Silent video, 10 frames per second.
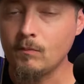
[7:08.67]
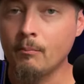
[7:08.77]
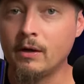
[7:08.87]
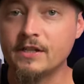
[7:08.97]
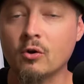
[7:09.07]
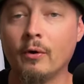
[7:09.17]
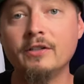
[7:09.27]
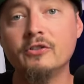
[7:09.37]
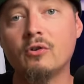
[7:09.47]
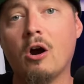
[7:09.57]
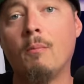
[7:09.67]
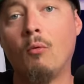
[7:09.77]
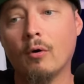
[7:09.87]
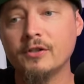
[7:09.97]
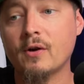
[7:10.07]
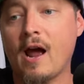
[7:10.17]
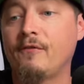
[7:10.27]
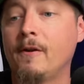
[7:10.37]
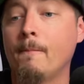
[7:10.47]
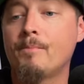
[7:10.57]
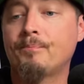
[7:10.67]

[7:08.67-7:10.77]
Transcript: But it's going to draw more traffic